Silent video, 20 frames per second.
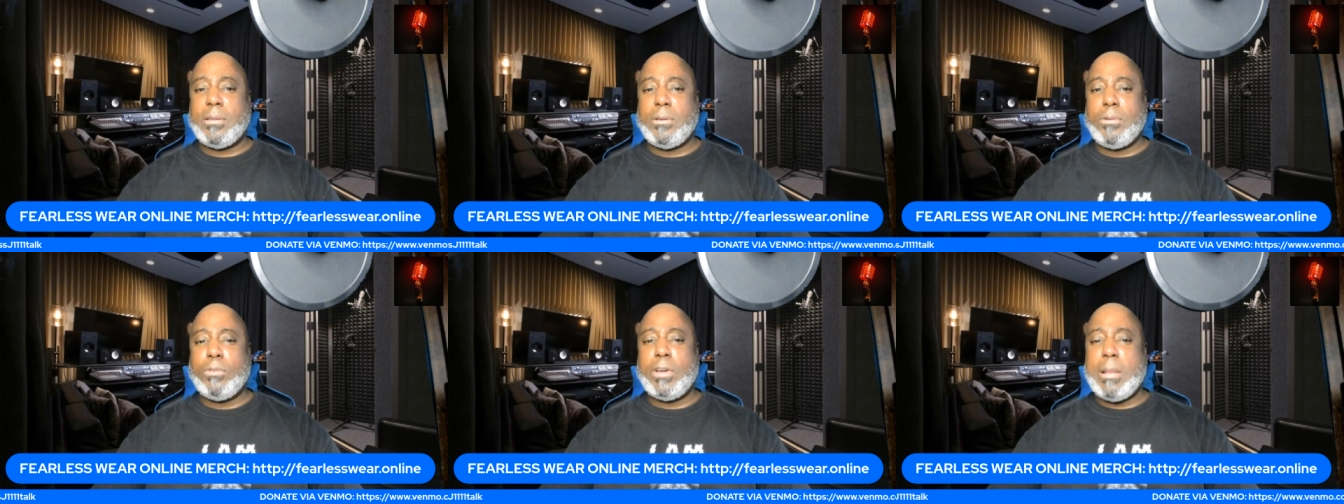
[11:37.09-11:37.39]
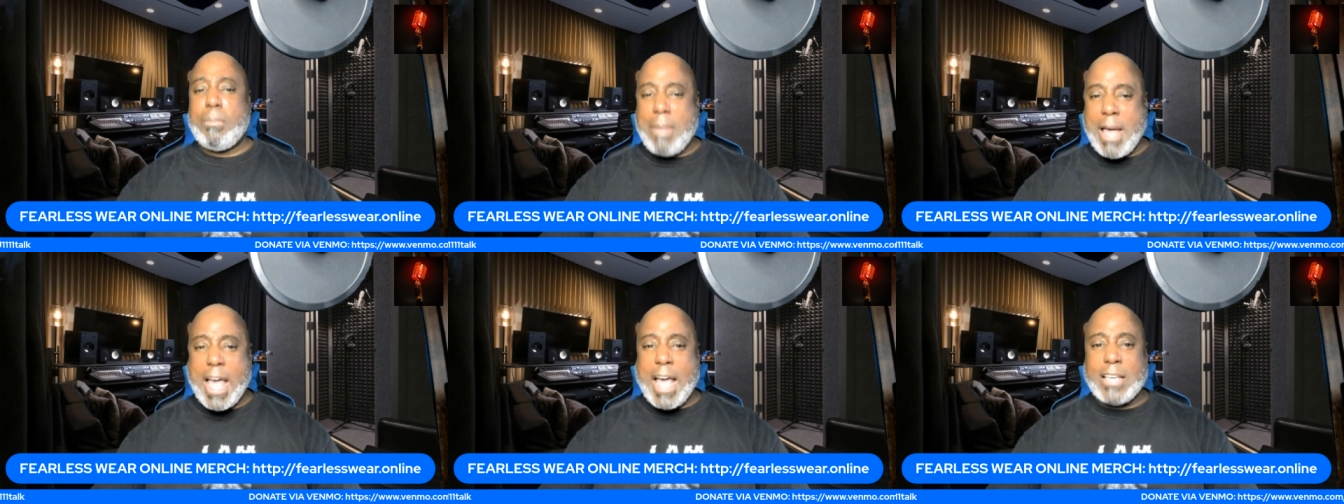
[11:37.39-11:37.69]
with
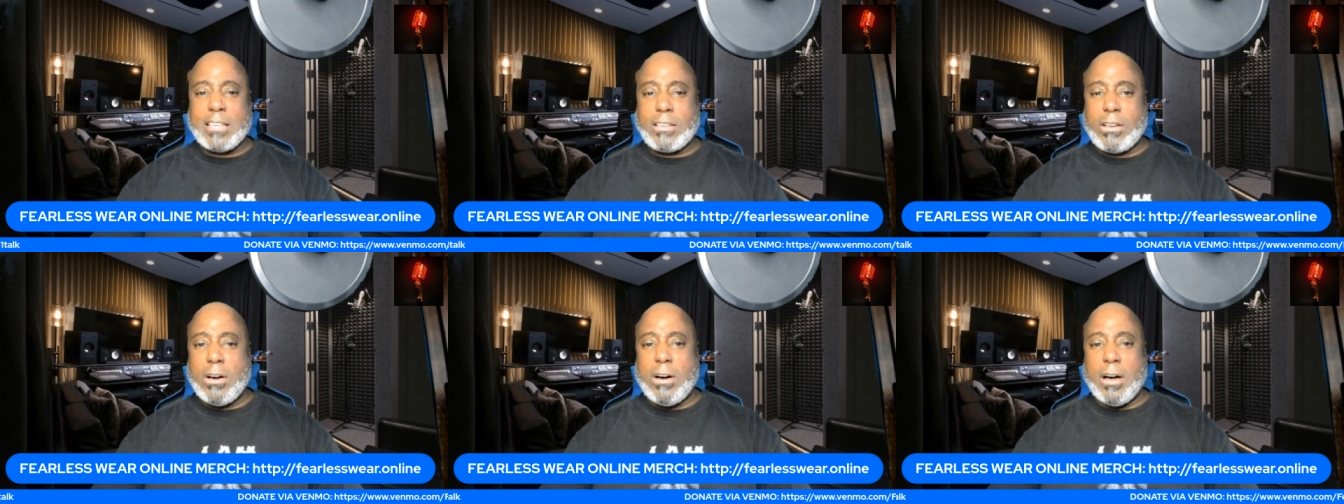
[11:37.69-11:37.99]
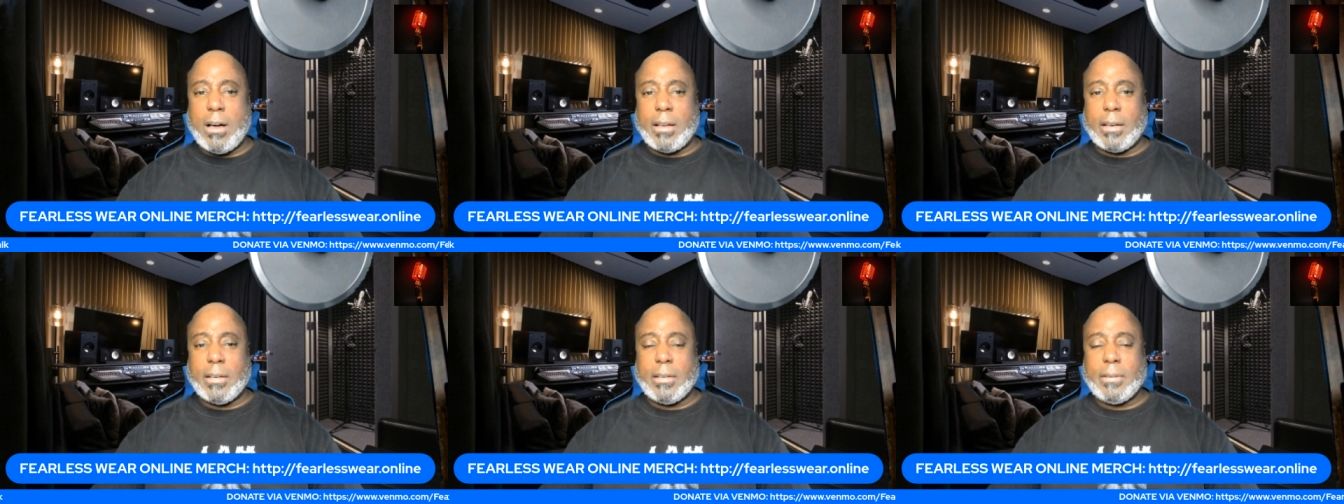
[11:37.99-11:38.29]
a mask
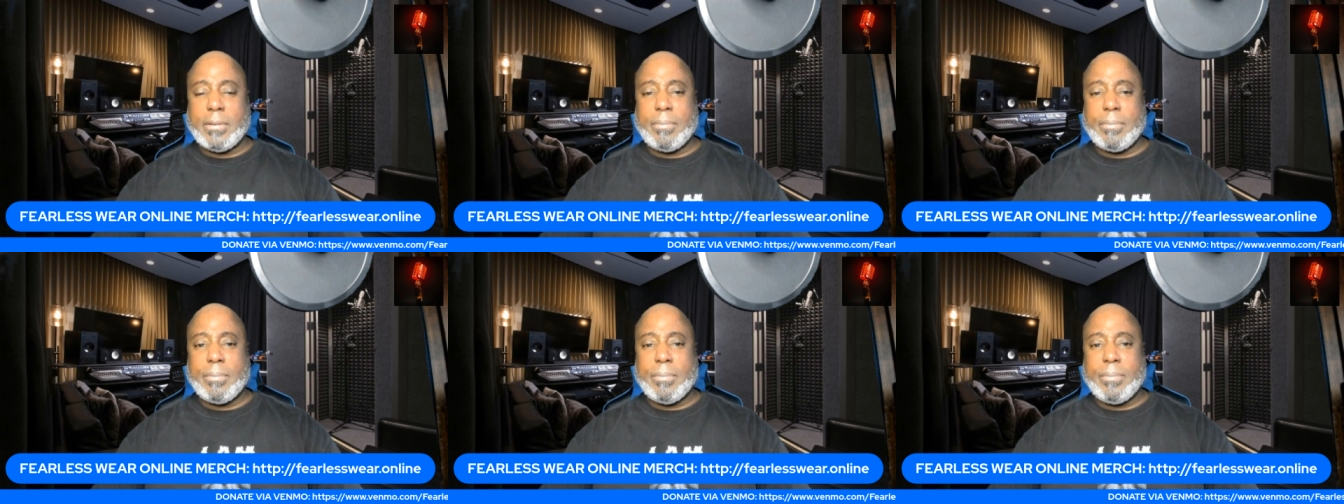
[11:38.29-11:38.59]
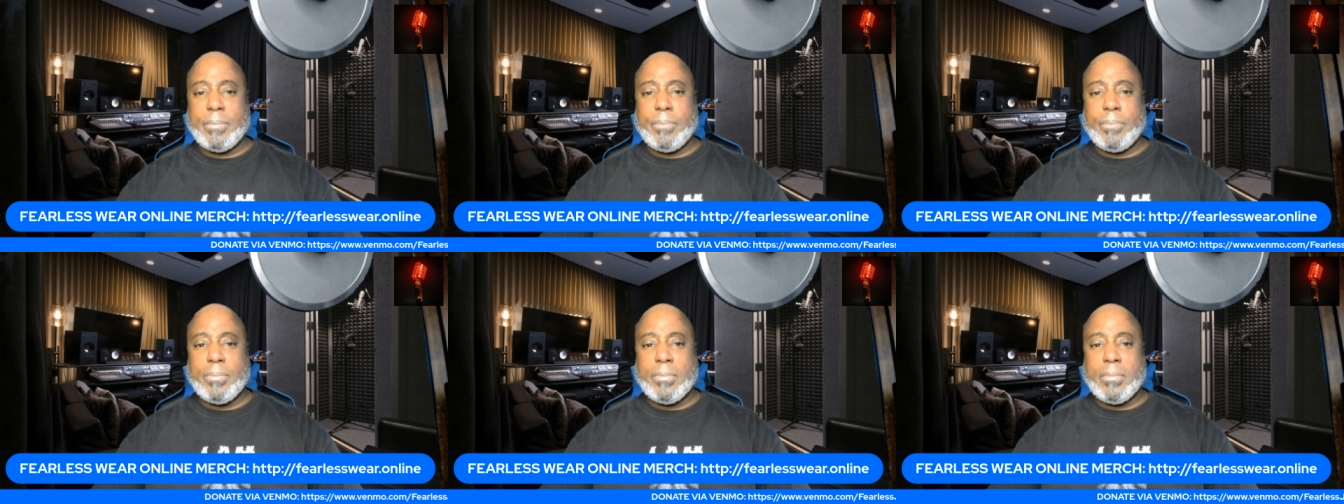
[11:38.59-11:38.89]
on,
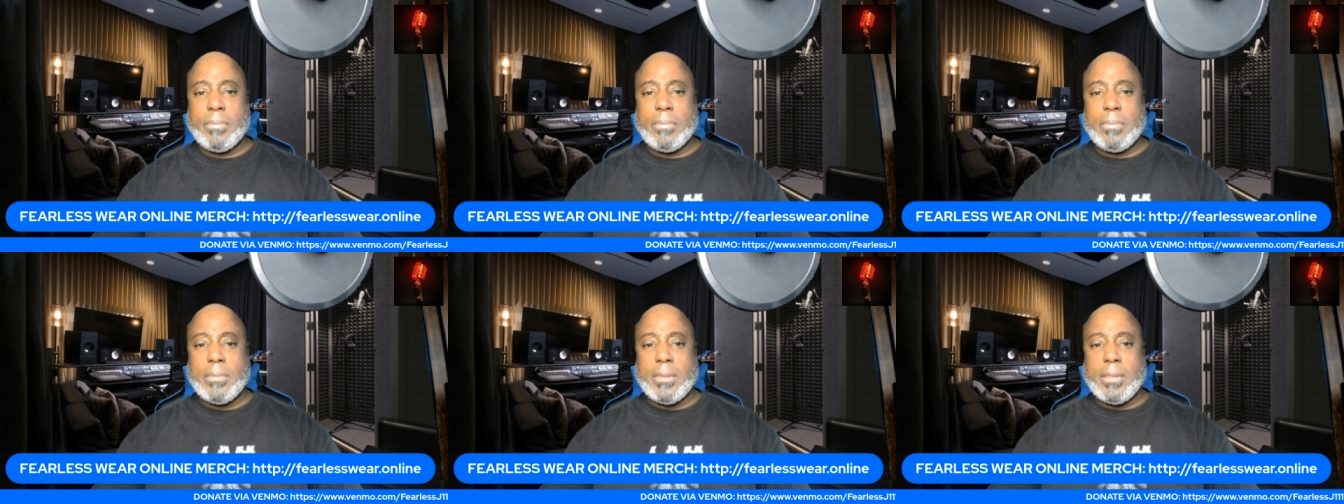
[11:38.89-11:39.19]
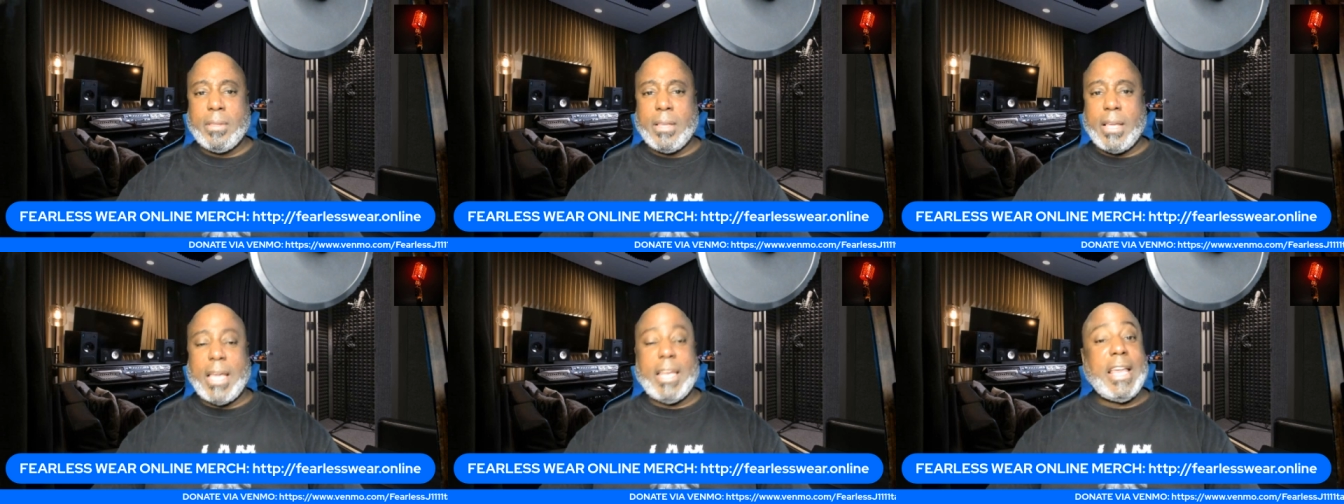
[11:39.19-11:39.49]

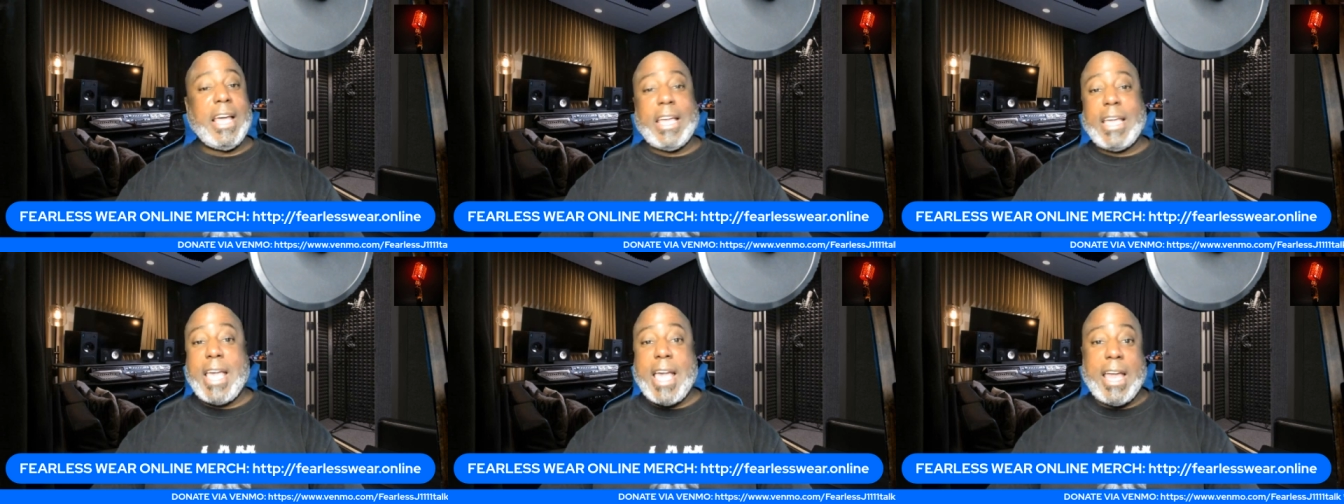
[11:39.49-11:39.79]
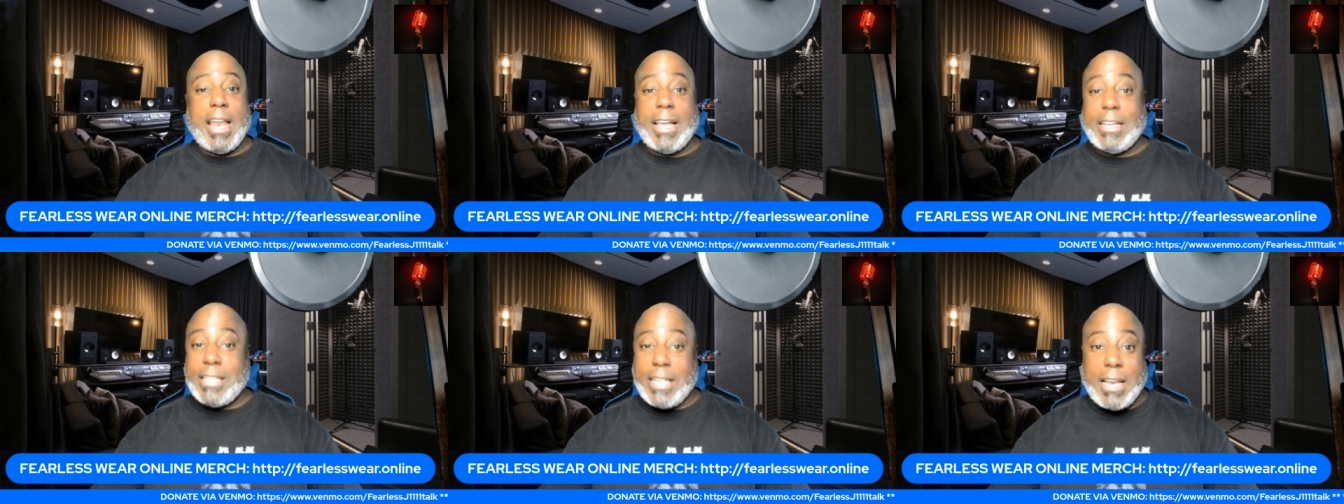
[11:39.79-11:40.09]
and they
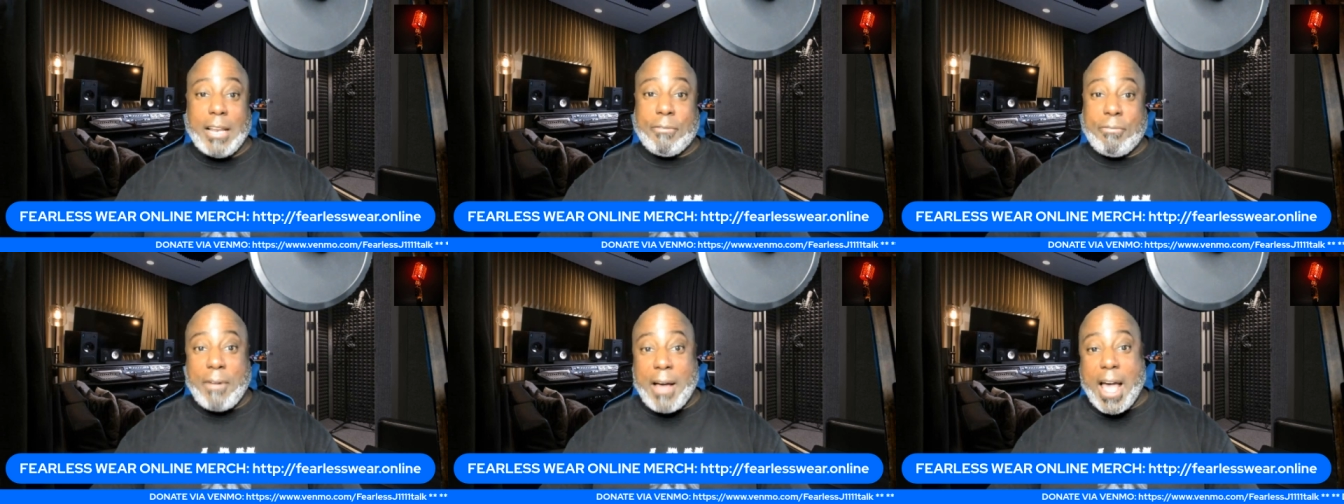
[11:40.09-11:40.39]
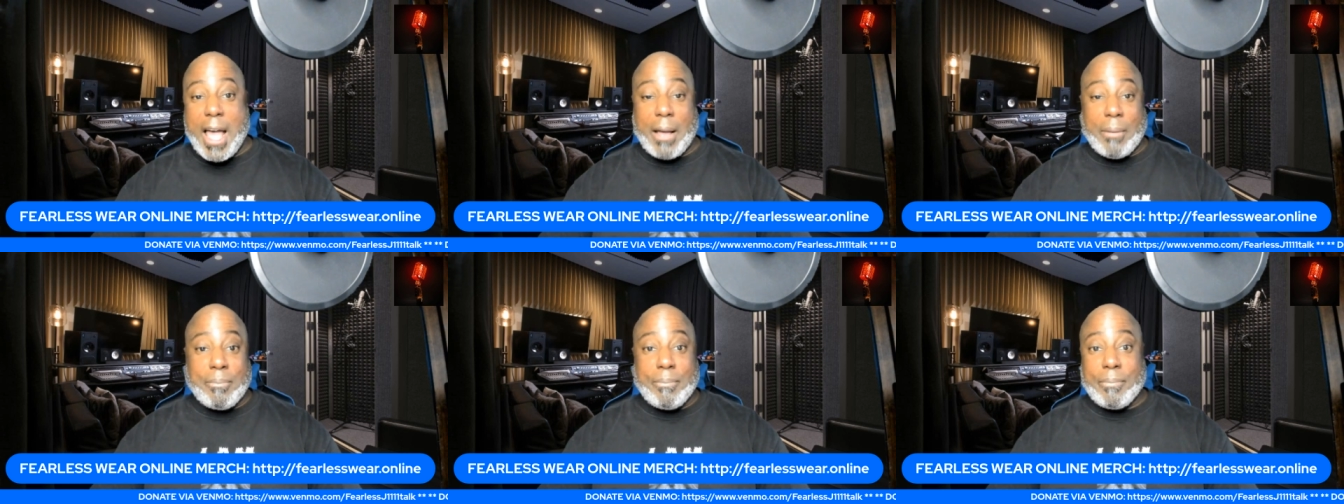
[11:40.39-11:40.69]
can't
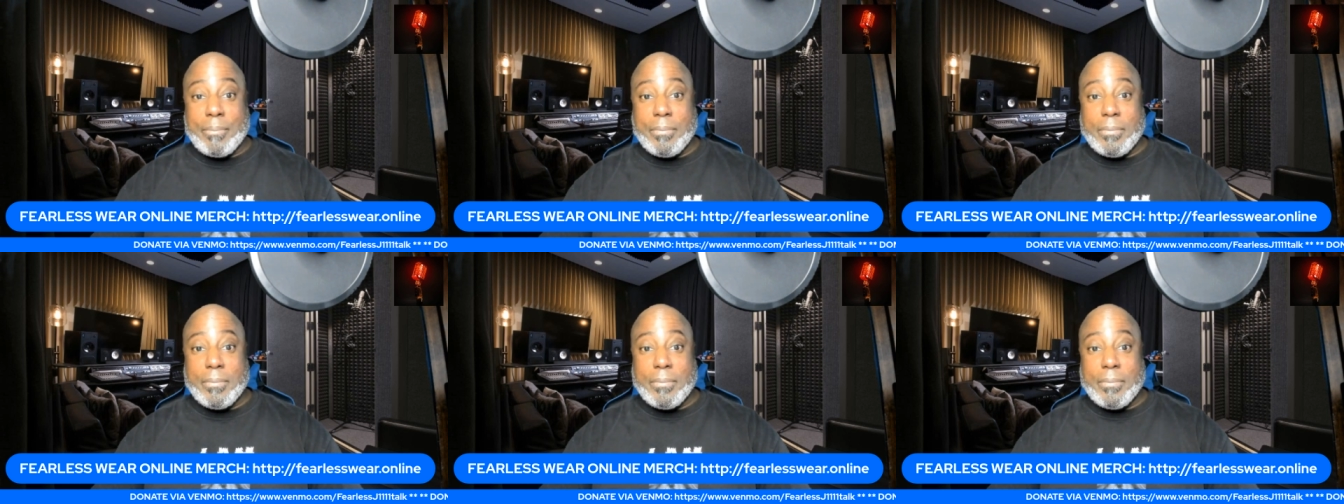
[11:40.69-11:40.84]
identify them.